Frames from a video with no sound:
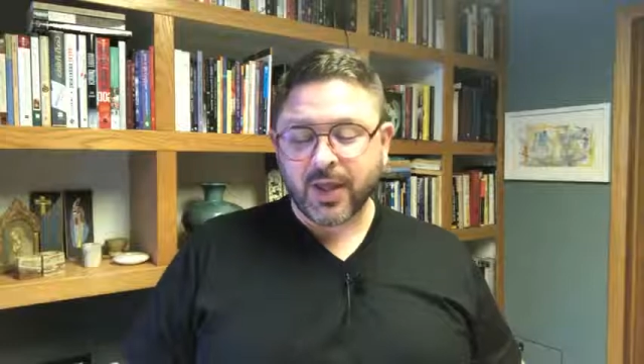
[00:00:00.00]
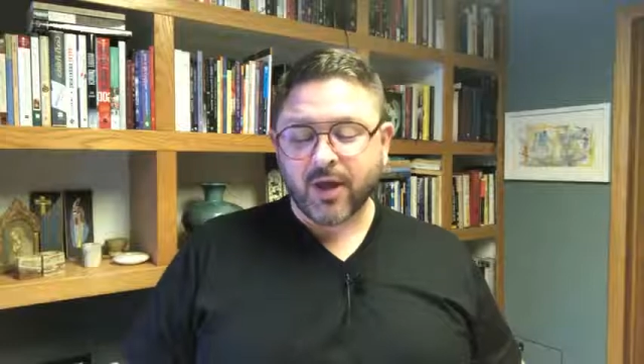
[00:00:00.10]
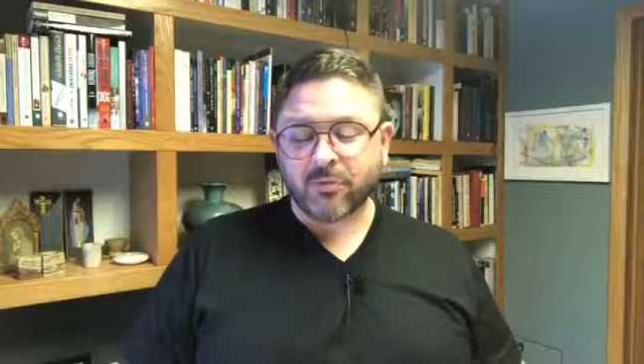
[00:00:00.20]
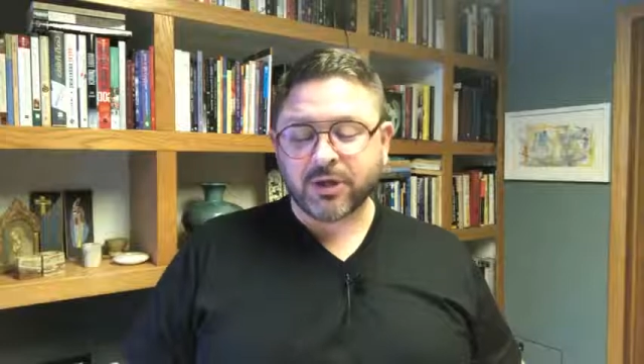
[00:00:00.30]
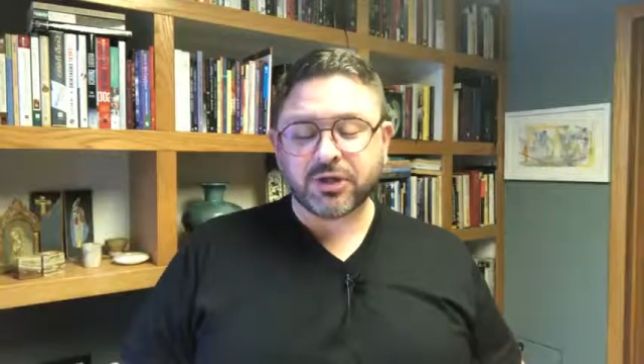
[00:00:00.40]

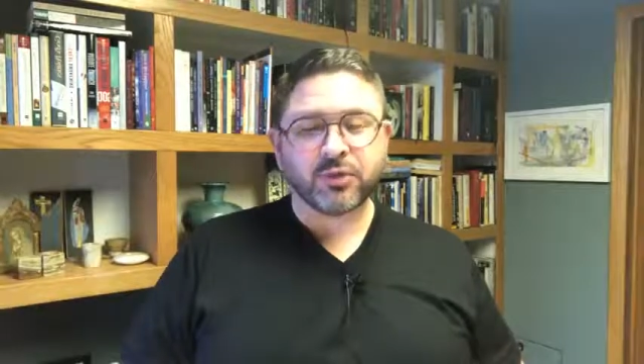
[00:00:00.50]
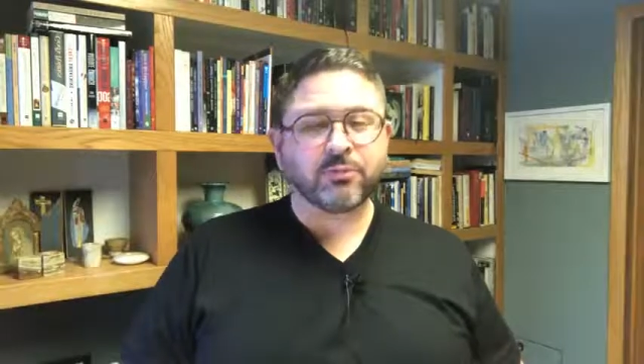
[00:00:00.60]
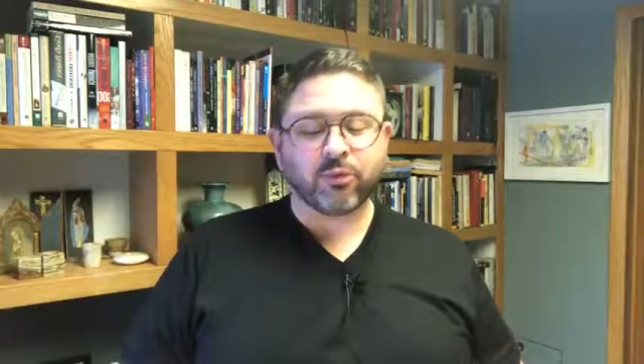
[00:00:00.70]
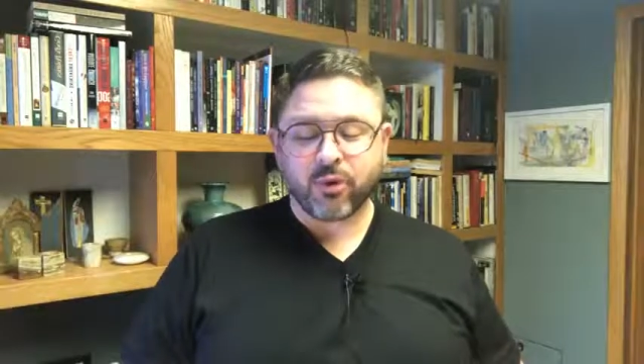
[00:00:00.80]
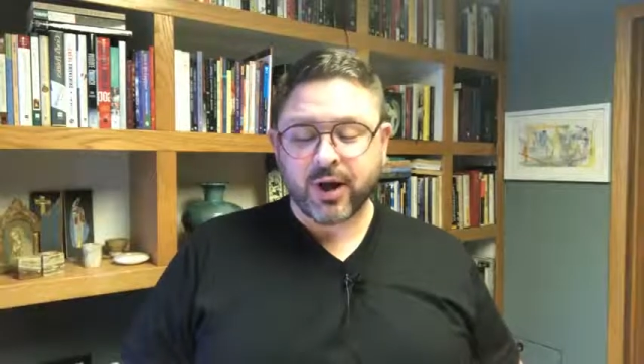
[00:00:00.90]
Help me to
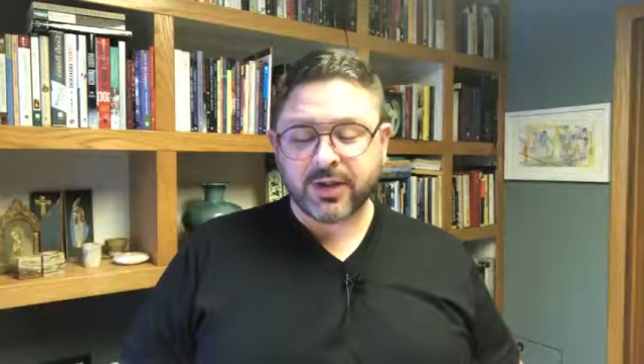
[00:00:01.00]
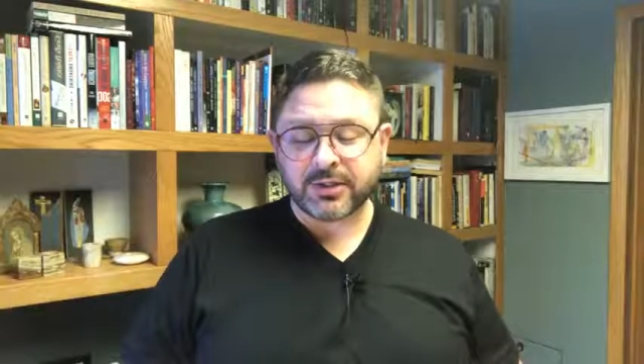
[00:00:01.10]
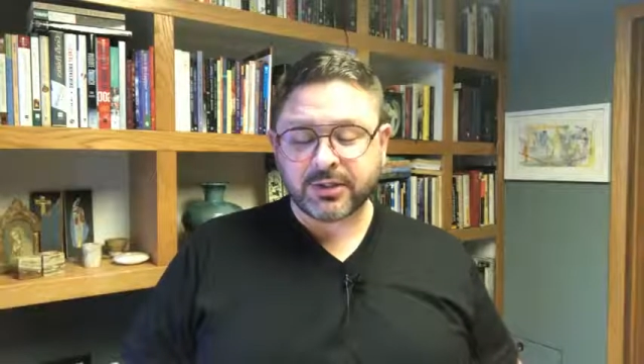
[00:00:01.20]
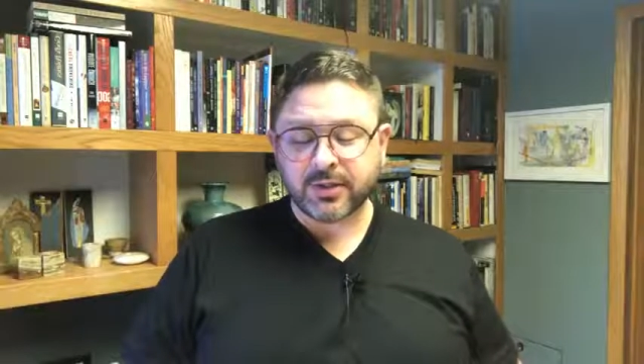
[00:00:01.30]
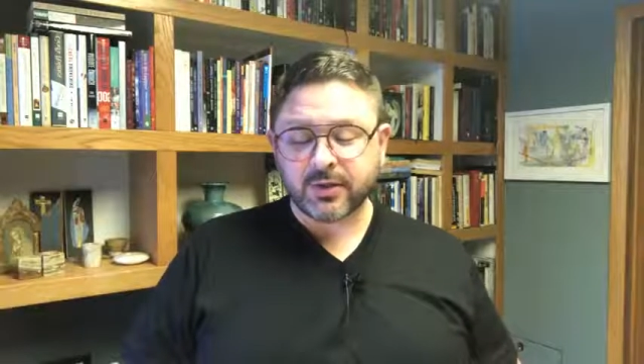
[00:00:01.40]

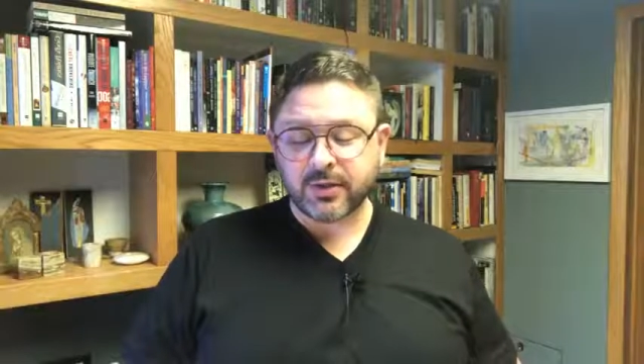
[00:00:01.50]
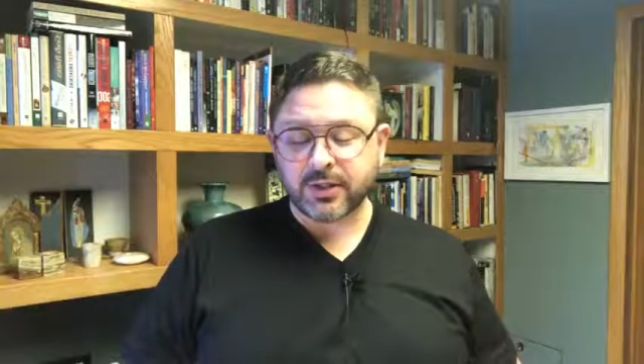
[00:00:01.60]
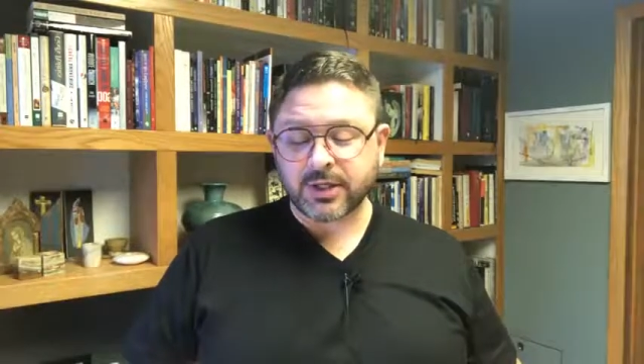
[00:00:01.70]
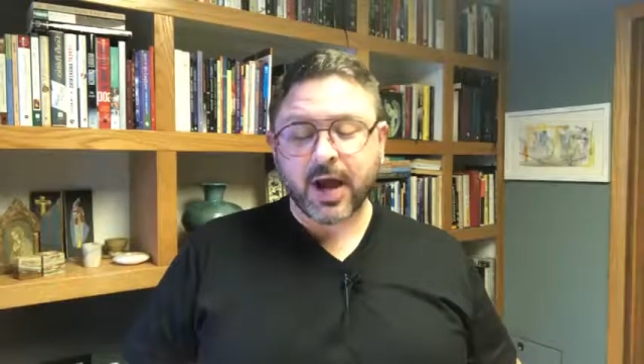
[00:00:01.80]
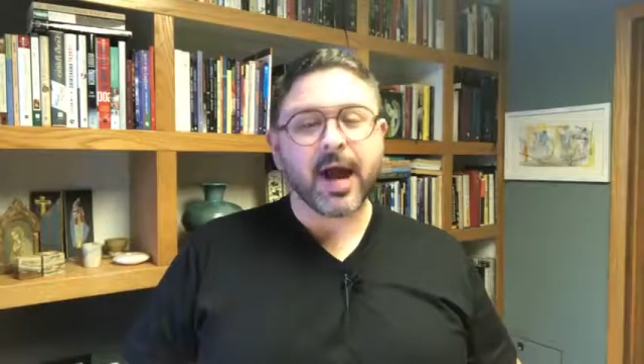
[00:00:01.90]
embrace
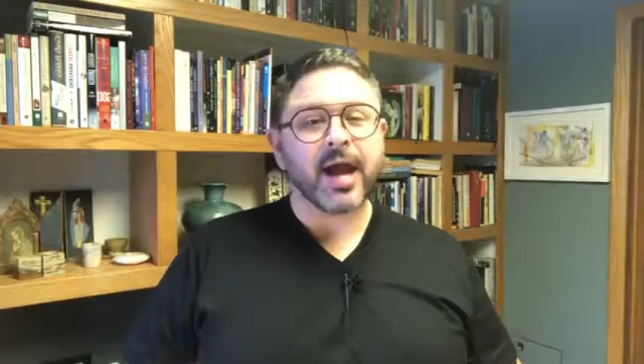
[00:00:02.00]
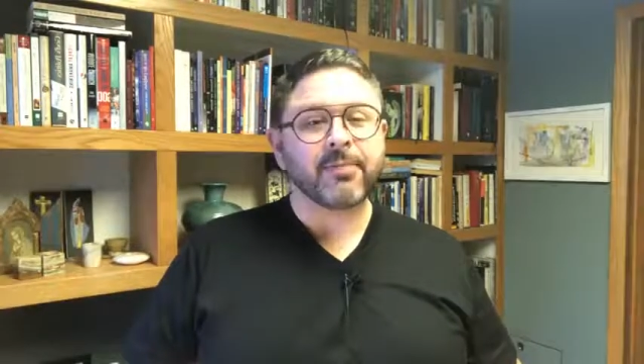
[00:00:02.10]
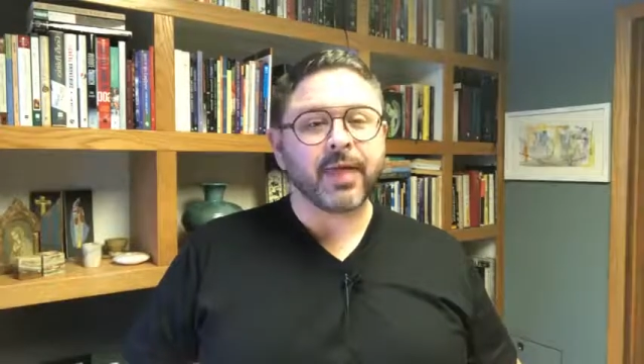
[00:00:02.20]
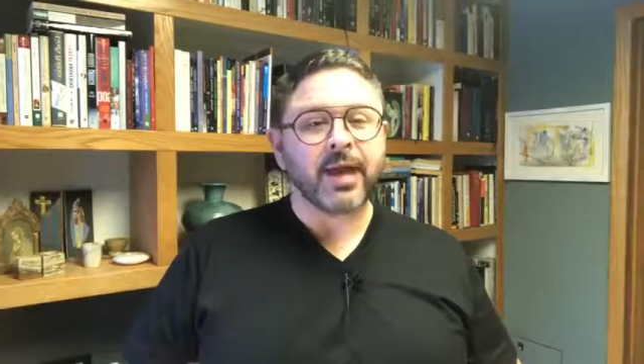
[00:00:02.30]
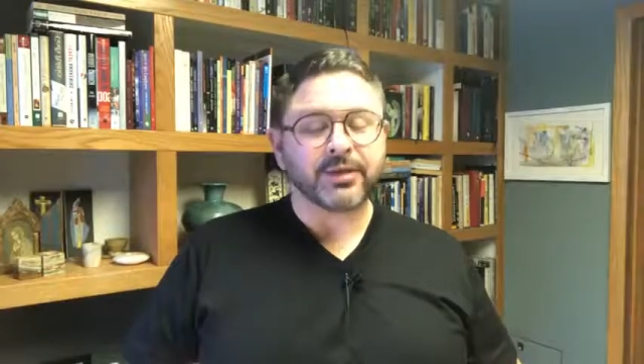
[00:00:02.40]
the
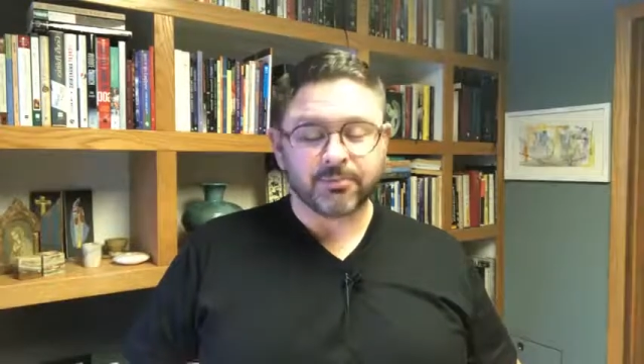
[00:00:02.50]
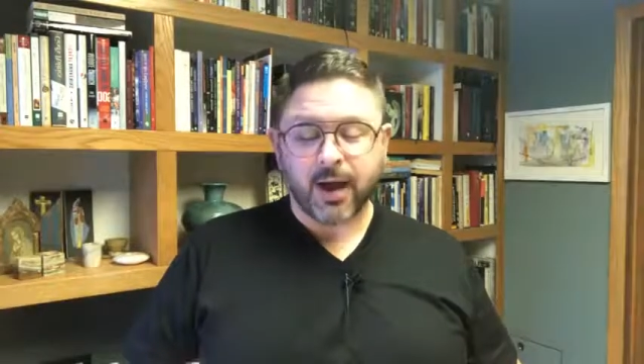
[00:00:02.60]
time that is